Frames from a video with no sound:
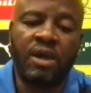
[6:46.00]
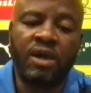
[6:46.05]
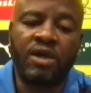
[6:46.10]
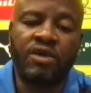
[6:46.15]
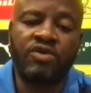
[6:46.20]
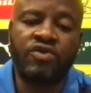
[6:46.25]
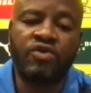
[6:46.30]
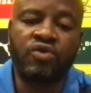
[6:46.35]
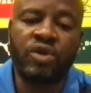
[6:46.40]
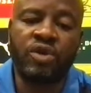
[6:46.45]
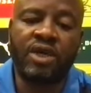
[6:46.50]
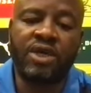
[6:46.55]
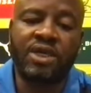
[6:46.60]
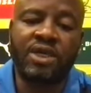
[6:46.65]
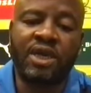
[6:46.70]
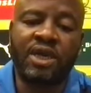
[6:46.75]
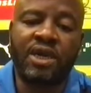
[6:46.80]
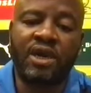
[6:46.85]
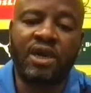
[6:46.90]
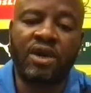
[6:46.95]
as soon
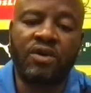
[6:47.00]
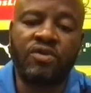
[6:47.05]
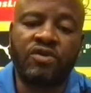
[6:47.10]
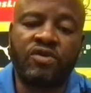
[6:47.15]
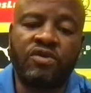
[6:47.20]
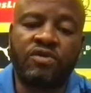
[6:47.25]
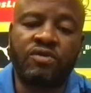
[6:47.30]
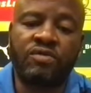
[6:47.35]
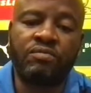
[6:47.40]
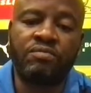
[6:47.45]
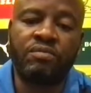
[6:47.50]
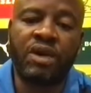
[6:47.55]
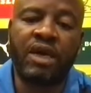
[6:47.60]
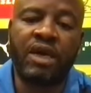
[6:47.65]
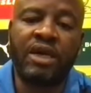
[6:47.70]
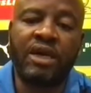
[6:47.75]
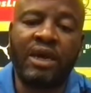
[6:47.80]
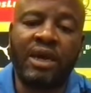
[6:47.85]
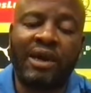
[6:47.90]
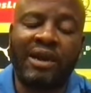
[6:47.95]
as Sundowns
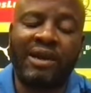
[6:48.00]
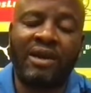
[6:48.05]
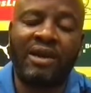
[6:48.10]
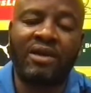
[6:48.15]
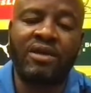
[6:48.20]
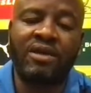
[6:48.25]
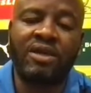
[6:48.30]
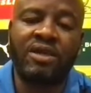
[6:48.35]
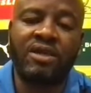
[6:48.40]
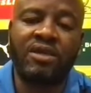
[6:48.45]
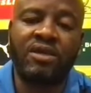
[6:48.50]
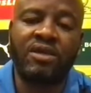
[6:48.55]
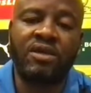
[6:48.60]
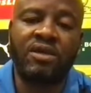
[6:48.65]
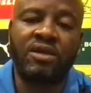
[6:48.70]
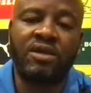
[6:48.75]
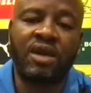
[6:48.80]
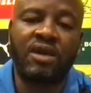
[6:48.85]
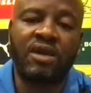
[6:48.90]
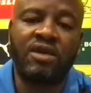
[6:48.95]
made a clear
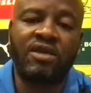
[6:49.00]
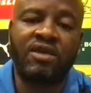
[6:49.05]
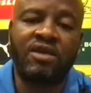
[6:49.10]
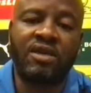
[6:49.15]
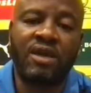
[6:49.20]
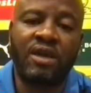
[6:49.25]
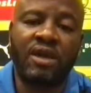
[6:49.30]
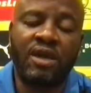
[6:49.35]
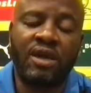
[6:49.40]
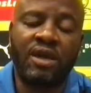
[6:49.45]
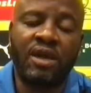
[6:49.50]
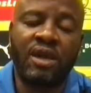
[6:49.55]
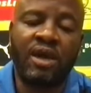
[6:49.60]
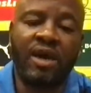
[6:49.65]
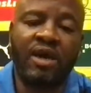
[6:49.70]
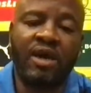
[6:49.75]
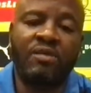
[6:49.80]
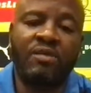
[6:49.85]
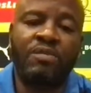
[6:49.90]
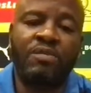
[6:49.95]
decision that they
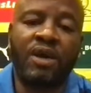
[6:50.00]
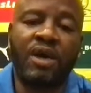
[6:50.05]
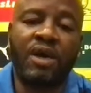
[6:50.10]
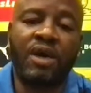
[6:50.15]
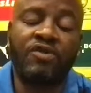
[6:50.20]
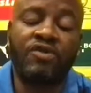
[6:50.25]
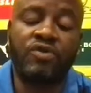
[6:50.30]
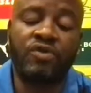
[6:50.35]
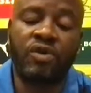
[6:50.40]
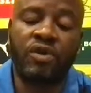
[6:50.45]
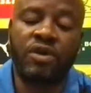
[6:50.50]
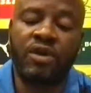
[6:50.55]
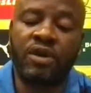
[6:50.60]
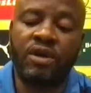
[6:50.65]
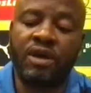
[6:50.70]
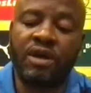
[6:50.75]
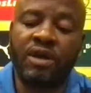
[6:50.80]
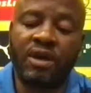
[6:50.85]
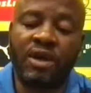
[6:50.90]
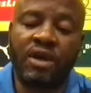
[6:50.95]
are keeping
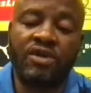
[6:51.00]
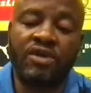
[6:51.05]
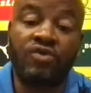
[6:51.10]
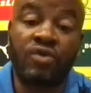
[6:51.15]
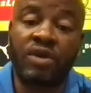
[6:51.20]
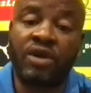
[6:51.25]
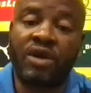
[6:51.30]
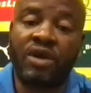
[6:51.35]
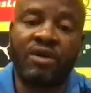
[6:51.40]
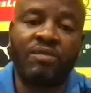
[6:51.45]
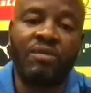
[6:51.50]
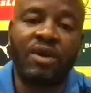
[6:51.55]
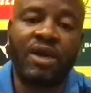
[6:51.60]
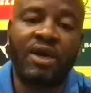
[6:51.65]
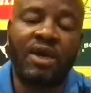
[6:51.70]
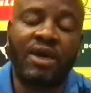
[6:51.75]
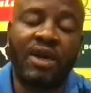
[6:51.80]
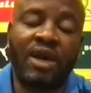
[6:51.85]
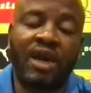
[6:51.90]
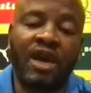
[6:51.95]
Gaston, and Gaston came
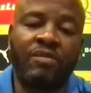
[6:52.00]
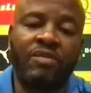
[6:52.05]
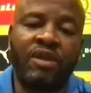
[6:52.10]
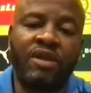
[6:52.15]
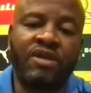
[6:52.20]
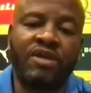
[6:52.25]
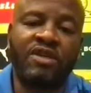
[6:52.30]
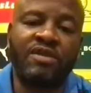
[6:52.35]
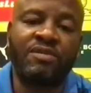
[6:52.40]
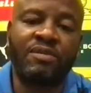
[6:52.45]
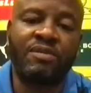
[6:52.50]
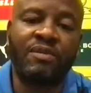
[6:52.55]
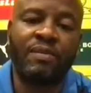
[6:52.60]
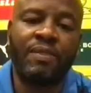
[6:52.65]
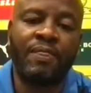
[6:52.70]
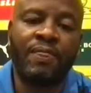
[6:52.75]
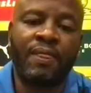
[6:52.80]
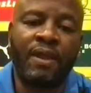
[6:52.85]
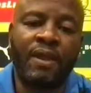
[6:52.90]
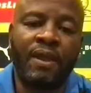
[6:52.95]
back and helped the team.
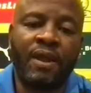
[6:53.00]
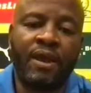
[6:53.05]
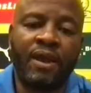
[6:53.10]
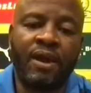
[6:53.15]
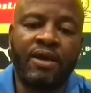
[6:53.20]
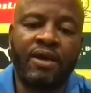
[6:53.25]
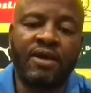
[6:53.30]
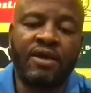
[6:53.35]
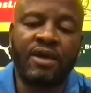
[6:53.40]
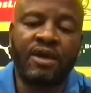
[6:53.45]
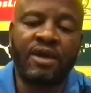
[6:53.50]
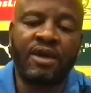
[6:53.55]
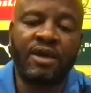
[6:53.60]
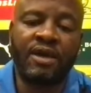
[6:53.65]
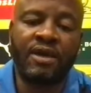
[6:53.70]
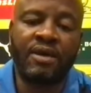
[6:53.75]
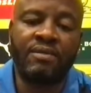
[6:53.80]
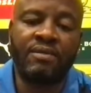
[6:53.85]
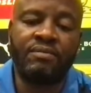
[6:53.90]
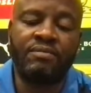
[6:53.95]

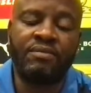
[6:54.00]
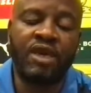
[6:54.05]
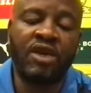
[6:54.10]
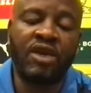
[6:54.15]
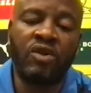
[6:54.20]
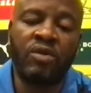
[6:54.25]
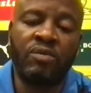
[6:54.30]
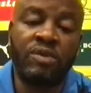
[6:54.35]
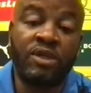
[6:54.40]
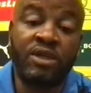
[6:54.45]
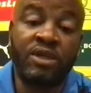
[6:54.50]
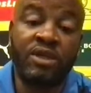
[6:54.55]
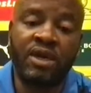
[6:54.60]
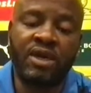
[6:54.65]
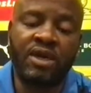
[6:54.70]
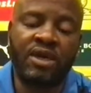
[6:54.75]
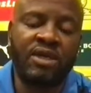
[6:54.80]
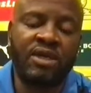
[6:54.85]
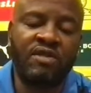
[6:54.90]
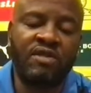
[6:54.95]
And make no
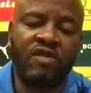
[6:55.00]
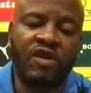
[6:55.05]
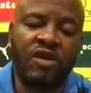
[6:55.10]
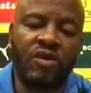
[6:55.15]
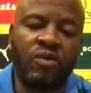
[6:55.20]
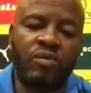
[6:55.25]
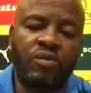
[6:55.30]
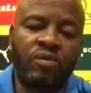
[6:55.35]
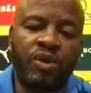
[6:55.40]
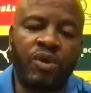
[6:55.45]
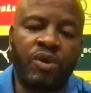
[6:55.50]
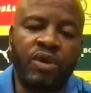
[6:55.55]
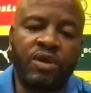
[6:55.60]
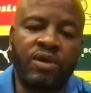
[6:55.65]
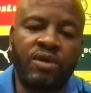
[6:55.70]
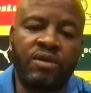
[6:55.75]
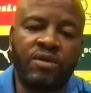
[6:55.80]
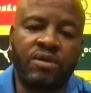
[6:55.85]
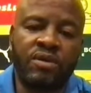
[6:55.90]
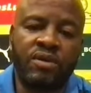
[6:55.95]
mistake, he's a very good boy.
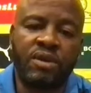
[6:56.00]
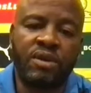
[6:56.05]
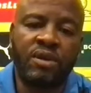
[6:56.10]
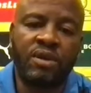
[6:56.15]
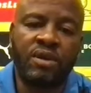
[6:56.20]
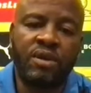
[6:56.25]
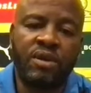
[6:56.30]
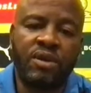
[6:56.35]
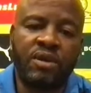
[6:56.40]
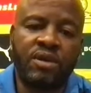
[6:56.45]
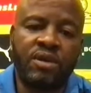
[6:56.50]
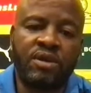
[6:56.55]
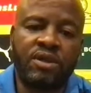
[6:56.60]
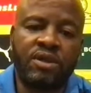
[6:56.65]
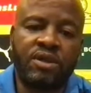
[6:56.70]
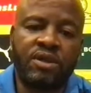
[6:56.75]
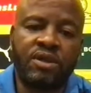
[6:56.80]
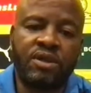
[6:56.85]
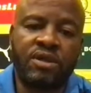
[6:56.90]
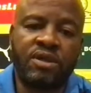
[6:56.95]

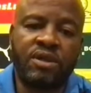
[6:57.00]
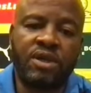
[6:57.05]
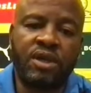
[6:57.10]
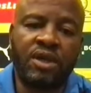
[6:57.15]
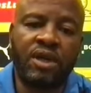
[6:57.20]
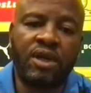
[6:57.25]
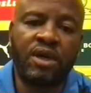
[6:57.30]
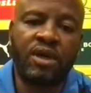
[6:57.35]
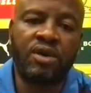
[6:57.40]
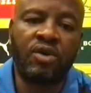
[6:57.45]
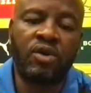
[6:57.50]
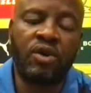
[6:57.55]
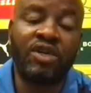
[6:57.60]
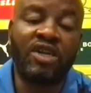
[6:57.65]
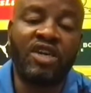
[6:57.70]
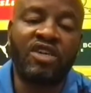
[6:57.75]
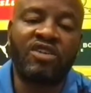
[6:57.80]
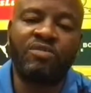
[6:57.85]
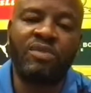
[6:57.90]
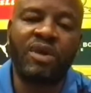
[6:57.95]
He's
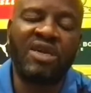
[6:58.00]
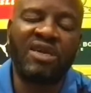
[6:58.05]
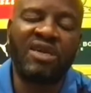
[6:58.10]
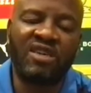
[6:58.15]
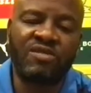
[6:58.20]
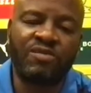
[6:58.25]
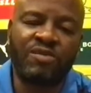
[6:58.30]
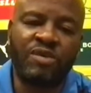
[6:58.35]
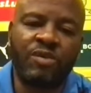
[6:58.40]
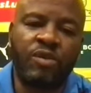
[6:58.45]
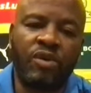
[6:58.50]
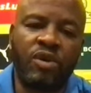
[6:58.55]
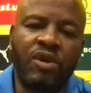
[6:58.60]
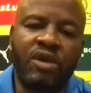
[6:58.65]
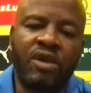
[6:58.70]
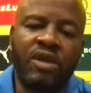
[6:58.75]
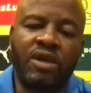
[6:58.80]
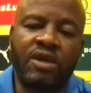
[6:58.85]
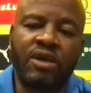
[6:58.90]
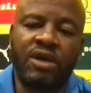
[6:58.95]
not as mad as people
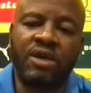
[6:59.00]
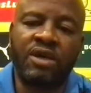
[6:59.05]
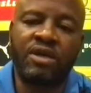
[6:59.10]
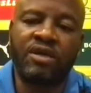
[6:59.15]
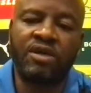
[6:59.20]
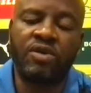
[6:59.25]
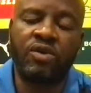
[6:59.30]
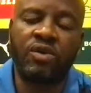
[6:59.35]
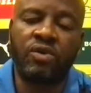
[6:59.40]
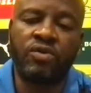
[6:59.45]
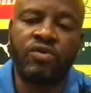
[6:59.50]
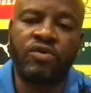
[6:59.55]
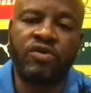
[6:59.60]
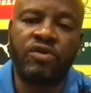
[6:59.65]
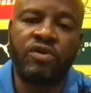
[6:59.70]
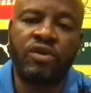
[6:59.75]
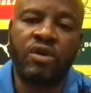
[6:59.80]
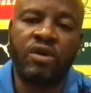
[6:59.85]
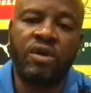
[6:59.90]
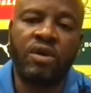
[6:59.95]
think, and he
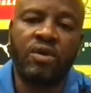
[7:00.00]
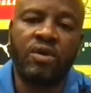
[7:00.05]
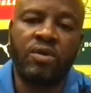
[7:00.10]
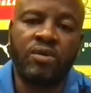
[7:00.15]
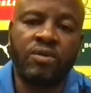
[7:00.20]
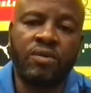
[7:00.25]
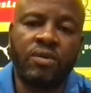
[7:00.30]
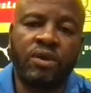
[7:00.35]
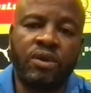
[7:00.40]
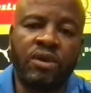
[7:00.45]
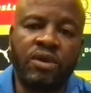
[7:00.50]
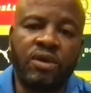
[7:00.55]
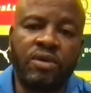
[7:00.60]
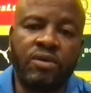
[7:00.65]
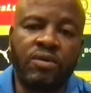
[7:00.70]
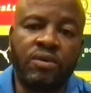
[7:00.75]
knows we